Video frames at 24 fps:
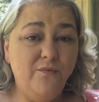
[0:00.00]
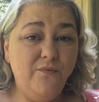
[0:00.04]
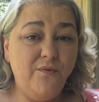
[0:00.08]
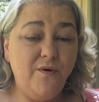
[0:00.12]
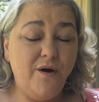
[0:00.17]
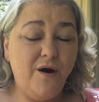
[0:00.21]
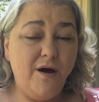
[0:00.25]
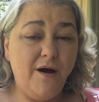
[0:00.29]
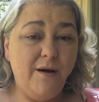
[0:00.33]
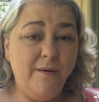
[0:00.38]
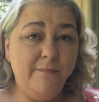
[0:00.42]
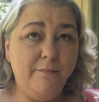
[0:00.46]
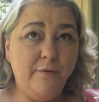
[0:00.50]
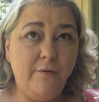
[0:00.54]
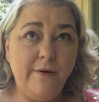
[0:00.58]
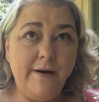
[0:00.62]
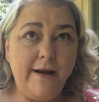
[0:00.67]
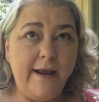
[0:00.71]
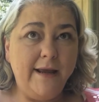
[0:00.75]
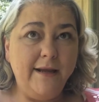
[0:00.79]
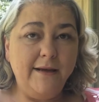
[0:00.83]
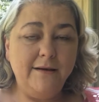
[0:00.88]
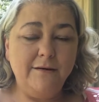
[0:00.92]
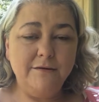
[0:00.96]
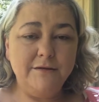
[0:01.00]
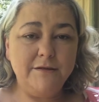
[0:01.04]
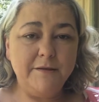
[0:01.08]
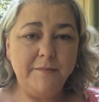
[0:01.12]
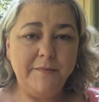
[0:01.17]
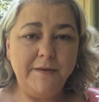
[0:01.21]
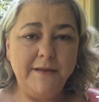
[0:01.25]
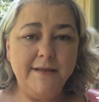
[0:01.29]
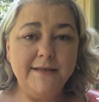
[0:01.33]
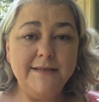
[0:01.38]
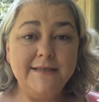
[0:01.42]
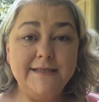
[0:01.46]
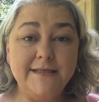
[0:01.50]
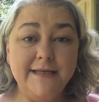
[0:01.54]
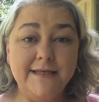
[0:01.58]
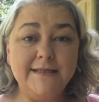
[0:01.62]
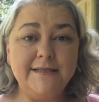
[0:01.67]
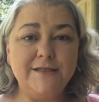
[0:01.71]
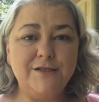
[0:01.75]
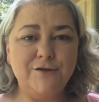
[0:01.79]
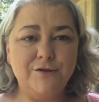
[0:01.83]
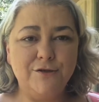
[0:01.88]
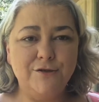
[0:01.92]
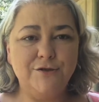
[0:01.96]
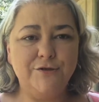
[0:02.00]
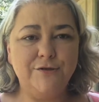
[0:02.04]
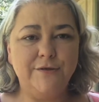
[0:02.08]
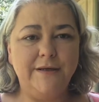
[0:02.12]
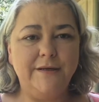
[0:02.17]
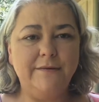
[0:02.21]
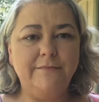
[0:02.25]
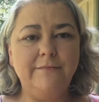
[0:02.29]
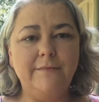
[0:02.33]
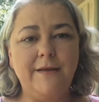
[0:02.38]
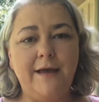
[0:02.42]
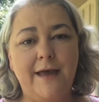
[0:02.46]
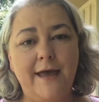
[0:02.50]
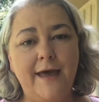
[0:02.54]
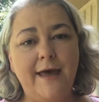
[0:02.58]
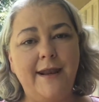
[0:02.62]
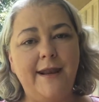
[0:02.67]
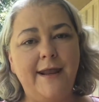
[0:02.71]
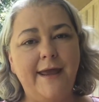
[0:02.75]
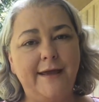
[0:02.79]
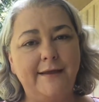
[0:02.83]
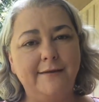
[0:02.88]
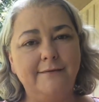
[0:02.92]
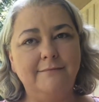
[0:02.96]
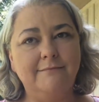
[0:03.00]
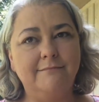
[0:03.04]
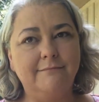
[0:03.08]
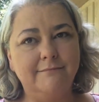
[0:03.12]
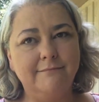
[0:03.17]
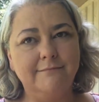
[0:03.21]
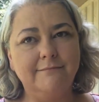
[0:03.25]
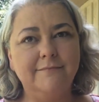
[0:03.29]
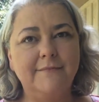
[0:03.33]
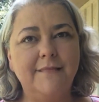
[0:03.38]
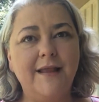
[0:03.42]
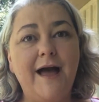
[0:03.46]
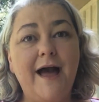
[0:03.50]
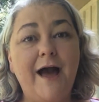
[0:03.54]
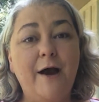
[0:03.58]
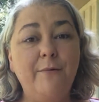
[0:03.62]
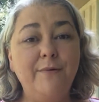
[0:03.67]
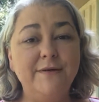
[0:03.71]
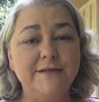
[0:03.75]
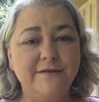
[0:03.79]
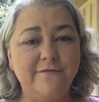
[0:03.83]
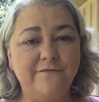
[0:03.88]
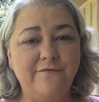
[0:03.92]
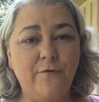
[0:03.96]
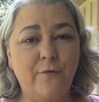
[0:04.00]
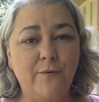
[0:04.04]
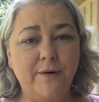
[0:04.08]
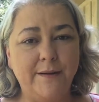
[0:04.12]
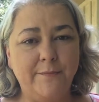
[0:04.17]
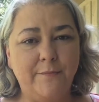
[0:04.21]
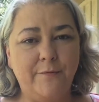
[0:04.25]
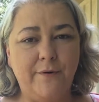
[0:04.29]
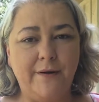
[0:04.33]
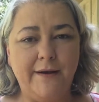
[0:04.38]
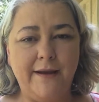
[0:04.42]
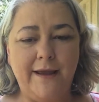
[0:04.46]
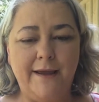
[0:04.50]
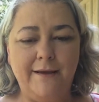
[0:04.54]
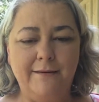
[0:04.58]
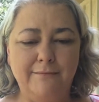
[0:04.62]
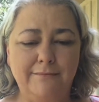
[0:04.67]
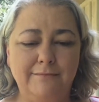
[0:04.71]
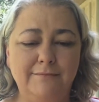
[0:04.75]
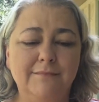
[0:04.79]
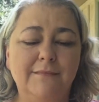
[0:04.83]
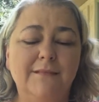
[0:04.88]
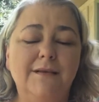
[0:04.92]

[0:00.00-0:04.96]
0.8 or something since surgery. I was at 40.8.